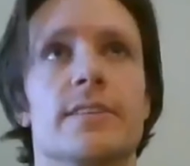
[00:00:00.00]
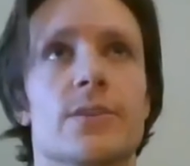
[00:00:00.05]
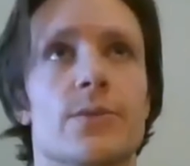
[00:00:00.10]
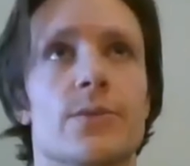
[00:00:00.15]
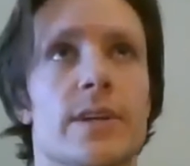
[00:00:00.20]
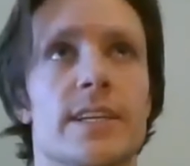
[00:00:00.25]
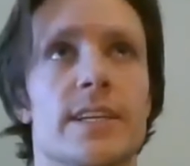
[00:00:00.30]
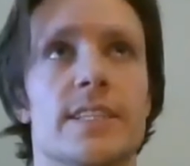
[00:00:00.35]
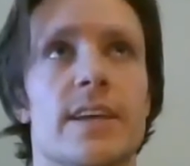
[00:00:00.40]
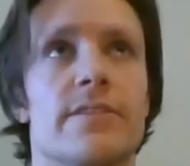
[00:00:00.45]

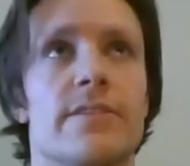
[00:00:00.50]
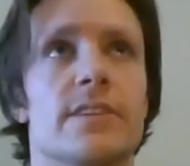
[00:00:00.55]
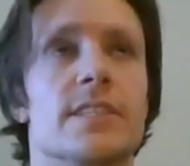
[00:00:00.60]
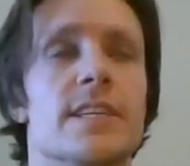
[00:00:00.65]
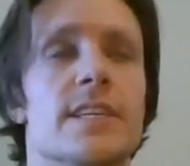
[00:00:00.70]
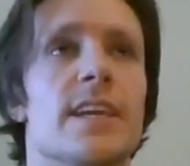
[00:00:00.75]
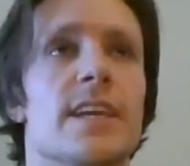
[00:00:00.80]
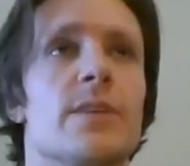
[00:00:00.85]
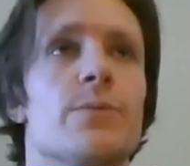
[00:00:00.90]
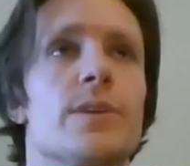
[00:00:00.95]

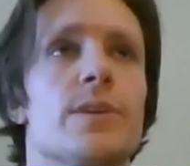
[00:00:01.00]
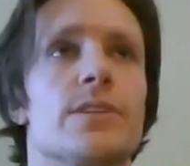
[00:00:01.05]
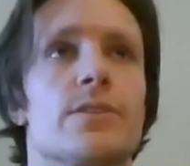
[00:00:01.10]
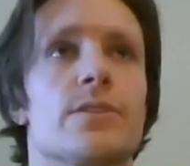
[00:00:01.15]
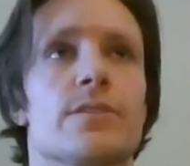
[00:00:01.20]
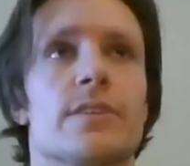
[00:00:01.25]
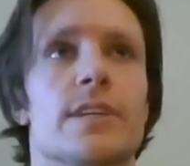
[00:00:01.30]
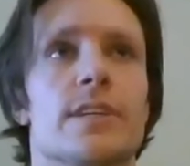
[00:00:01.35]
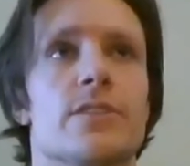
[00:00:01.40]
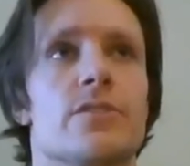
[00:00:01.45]
2017, we saw
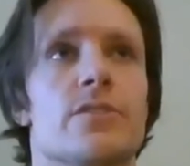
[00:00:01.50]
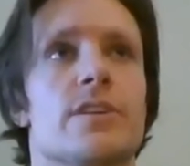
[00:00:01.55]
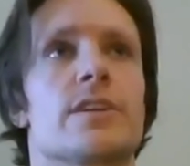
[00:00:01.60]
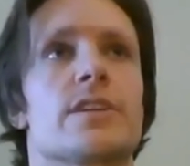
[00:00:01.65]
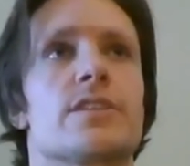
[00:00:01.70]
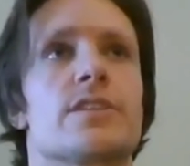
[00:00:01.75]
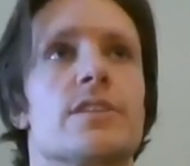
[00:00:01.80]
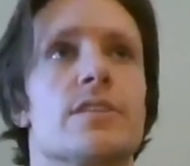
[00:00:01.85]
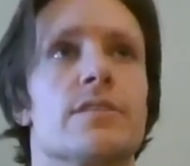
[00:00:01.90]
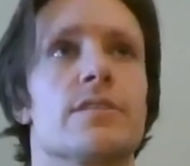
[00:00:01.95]
the
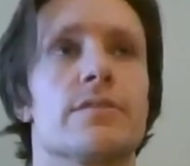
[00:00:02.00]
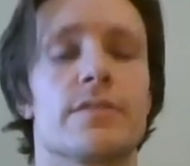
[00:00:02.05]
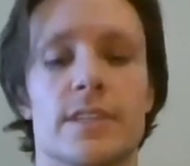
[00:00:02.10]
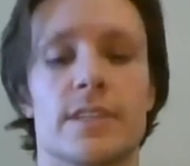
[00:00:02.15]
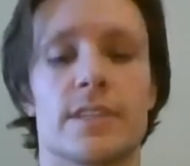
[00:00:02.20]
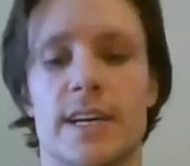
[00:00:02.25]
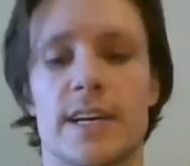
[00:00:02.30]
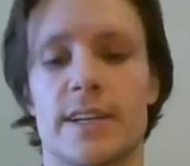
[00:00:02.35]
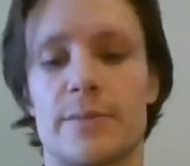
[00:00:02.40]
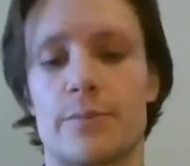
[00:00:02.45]
introduction of the
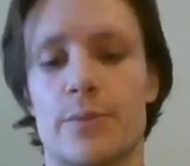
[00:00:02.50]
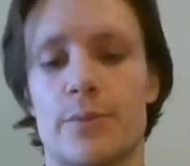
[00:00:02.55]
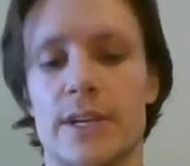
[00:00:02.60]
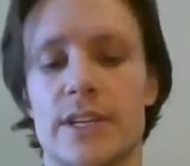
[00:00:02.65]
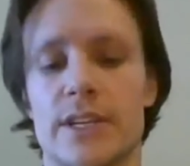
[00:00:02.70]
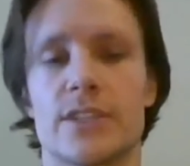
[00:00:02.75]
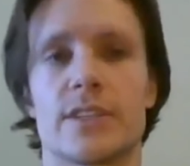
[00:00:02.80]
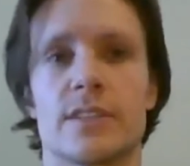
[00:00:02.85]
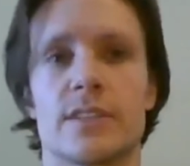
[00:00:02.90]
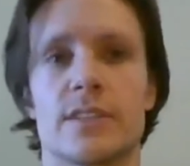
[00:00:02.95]

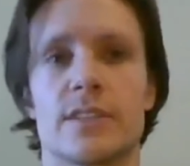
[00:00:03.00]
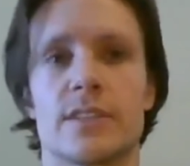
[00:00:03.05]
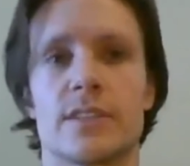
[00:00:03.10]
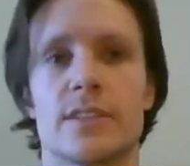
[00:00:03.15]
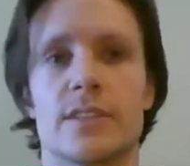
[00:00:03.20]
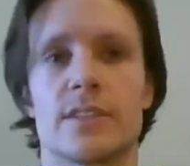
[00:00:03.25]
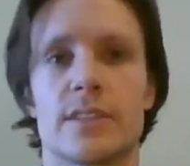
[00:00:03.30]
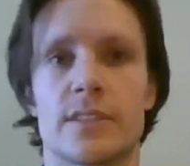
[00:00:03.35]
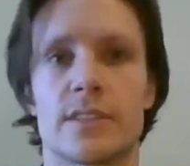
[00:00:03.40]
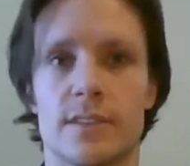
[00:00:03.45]

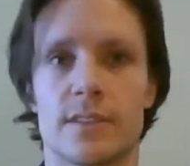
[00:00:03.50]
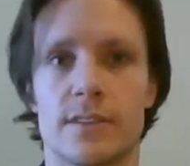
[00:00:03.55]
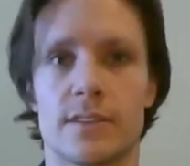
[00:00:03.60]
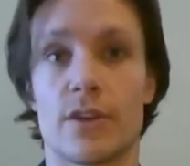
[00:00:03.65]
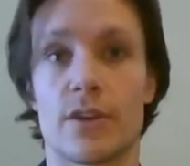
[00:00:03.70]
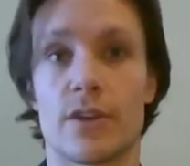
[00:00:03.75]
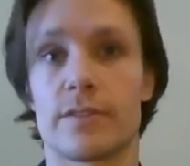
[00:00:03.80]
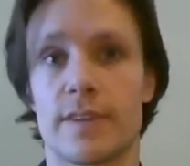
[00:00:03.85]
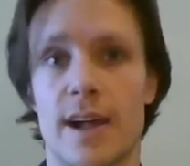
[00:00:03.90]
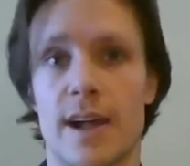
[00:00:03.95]

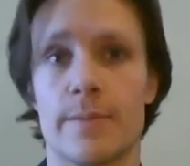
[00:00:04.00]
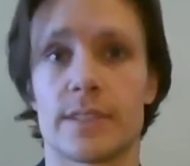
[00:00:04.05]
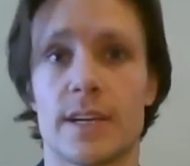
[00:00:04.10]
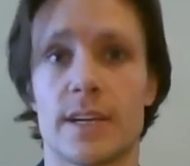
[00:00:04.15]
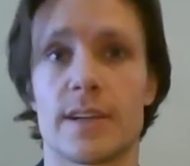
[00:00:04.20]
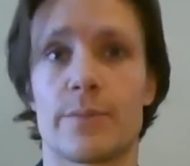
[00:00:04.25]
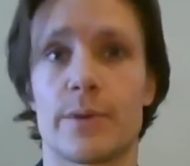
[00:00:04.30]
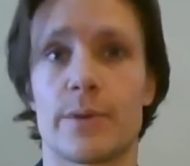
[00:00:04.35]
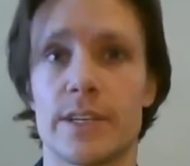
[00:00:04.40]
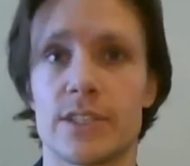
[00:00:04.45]
notifiable
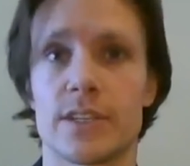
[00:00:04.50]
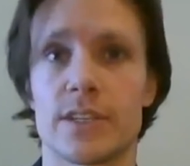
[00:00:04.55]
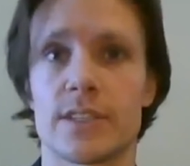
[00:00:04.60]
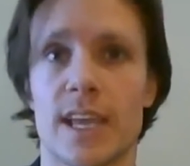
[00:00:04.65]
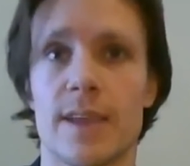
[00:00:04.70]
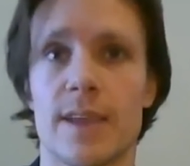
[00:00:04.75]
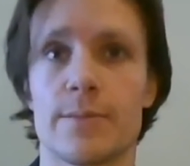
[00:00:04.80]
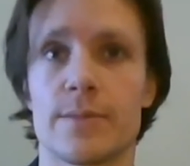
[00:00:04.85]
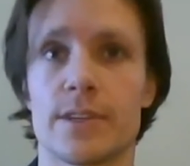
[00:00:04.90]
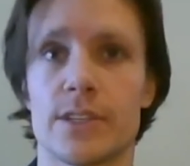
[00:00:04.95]
data breaches
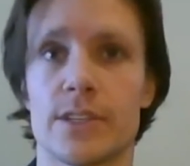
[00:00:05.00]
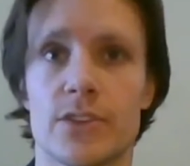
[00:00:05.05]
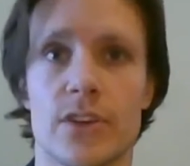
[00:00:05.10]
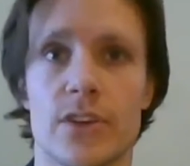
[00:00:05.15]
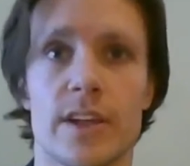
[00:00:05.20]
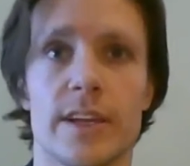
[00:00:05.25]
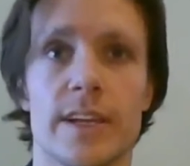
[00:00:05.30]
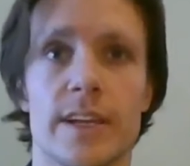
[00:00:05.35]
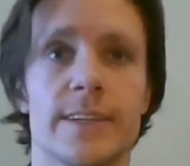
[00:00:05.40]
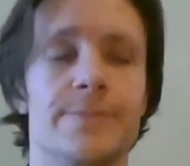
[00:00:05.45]
scheme in
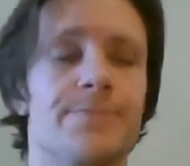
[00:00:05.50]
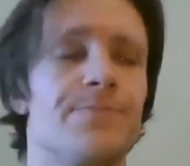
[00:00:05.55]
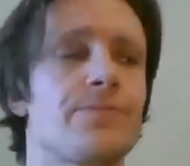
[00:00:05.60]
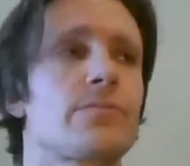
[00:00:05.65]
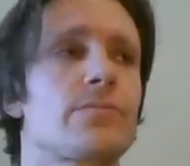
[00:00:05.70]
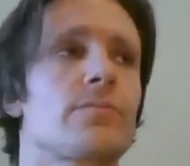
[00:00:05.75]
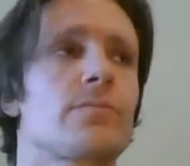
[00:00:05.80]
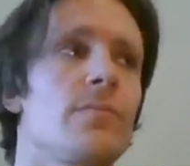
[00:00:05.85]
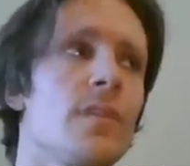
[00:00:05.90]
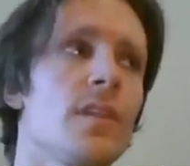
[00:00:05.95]
Australia.
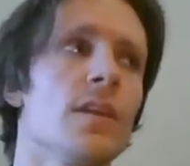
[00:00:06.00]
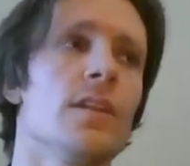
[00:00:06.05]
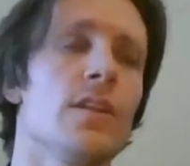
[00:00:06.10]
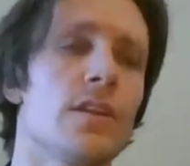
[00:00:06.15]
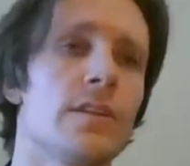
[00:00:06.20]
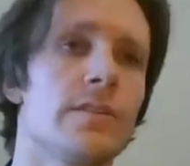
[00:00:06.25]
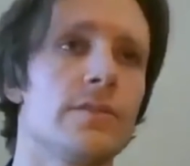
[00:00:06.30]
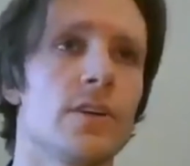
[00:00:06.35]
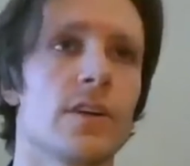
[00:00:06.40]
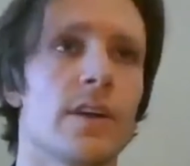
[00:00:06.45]

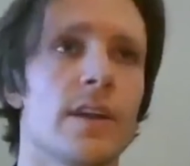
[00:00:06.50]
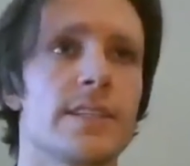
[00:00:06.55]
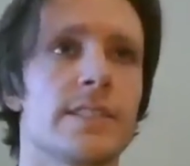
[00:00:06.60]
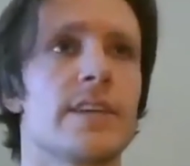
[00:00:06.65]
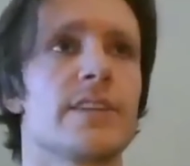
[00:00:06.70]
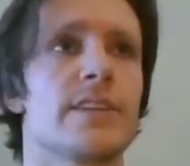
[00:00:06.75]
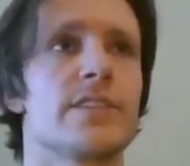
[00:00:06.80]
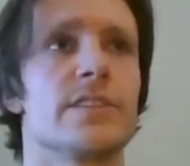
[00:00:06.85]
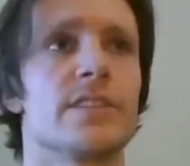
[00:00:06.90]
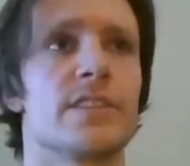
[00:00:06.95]
A lot of
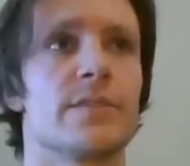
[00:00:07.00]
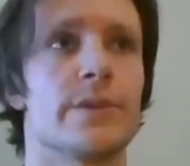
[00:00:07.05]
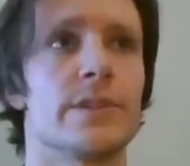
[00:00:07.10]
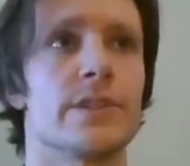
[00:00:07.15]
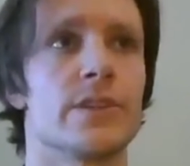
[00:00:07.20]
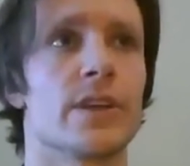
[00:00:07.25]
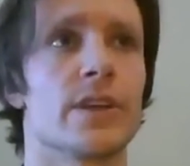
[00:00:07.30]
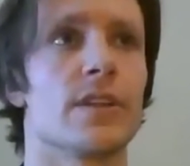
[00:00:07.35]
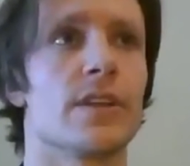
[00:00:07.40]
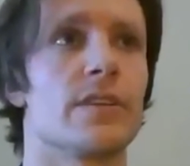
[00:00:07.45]
organisations have
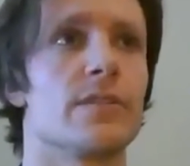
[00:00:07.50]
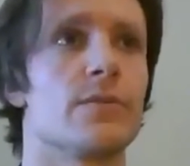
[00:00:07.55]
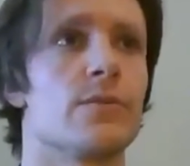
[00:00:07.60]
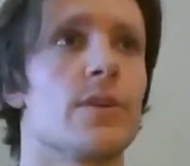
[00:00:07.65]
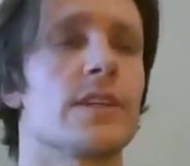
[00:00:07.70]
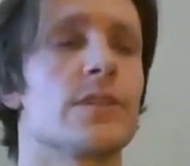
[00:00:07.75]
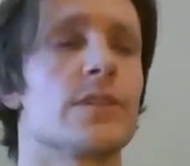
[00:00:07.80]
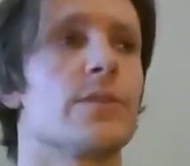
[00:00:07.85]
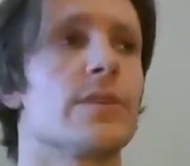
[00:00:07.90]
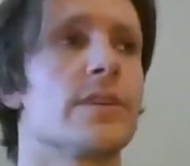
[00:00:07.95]
been doing a lot of
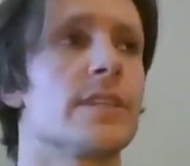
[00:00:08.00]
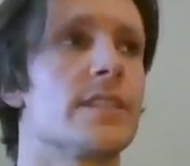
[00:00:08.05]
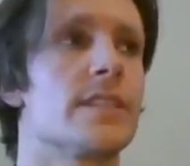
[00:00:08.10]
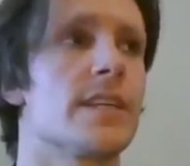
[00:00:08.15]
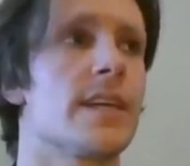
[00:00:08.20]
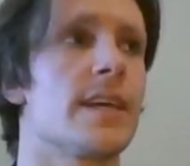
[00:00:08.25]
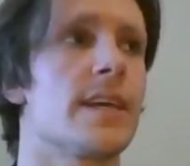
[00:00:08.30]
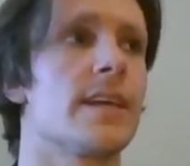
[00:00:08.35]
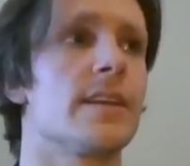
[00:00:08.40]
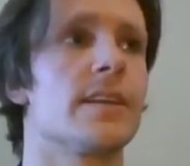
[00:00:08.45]
work to
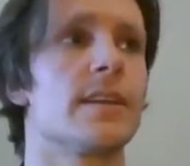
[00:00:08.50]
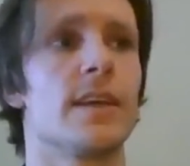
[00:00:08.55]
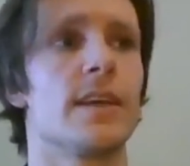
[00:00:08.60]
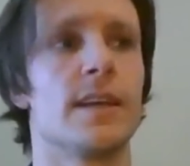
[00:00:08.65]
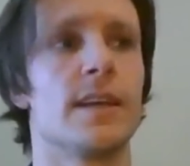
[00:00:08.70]
understand